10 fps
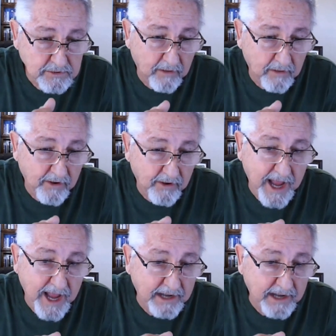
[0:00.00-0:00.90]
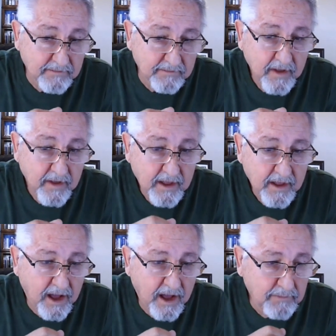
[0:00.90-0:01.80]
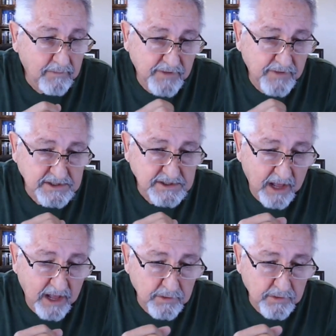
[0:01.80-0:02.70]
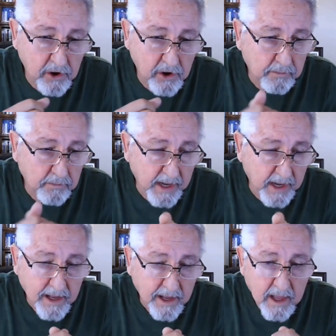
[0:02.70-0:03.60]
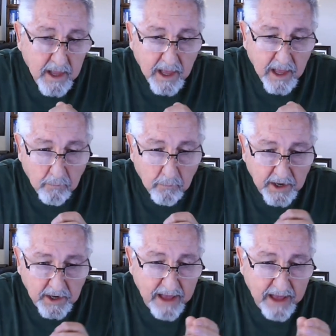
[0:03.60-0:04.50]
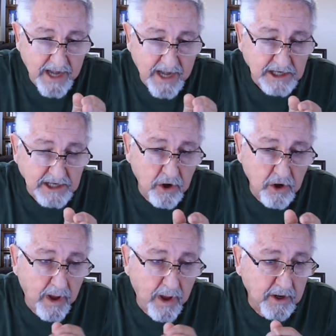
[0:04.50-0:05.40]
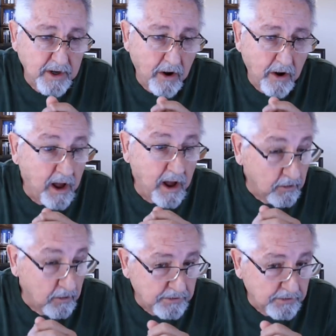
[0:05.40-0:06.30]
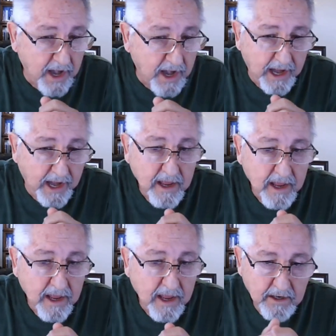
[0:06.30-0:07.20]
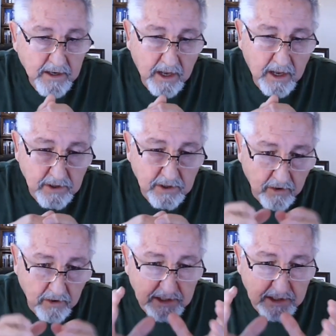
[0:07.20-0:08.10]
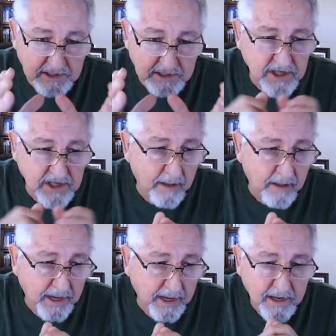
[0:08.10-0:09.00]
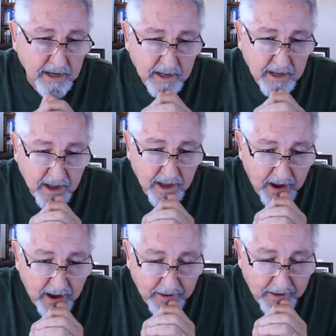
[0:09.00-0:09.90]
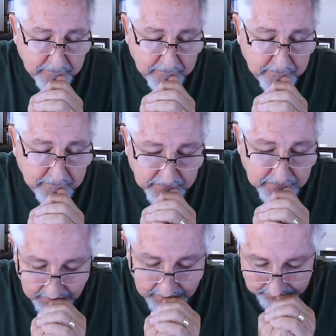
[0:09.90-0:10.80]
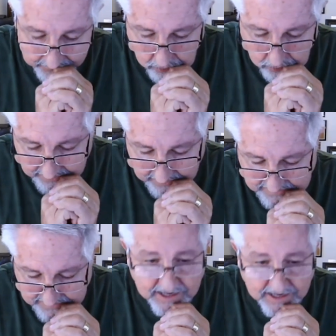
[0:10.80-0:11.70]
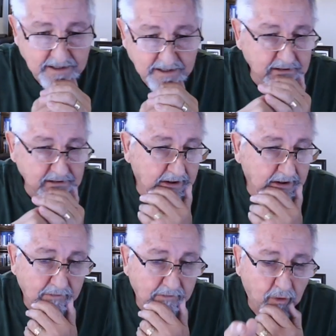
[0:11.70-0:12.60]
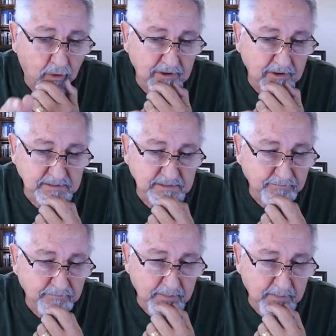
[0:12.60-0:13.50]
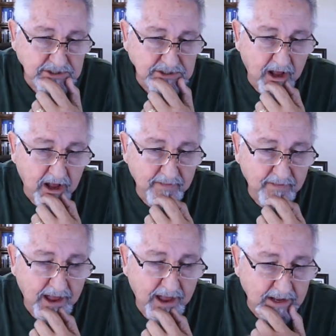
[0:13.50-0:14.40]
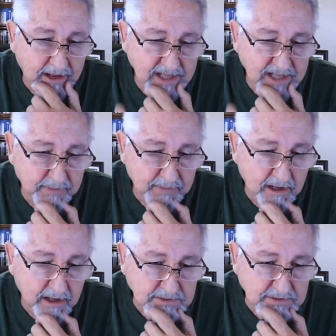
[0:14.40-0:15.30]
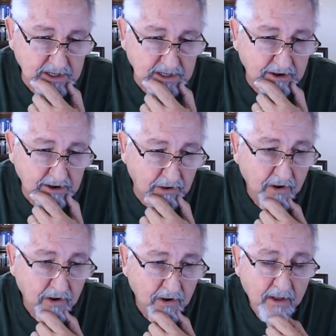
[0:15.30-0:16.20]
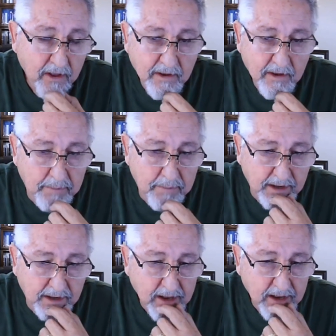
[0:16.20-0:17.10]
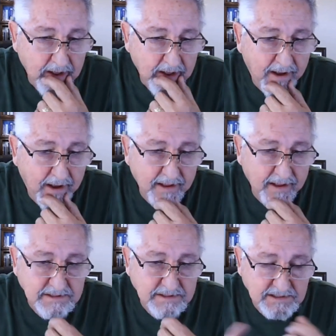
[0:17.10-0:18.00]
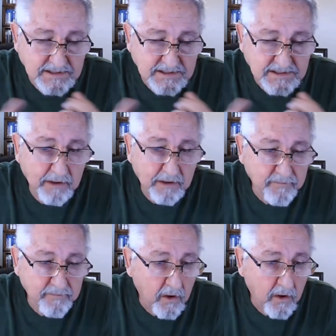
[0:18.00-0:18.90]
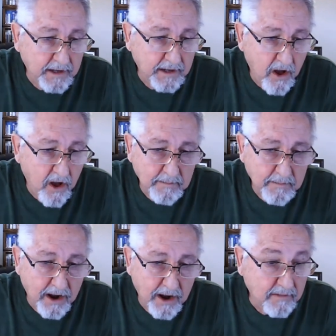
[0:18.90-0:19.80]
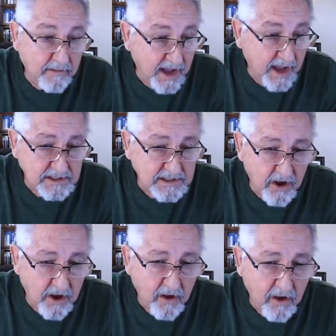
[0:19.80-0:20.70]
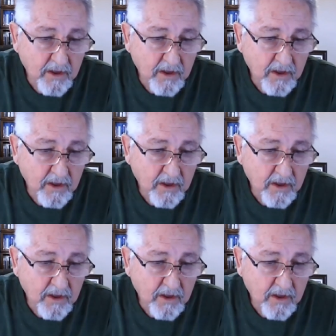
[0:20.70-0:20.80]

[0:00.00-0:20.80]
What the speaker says: are very active. We've done stuff with Code Pink. We're going to have a national webinar on Earth Day to look at this topic on the 22nd, and I'll forward some information on that as that becomes clearer. But it's something we've all got to talk about. It affects us all.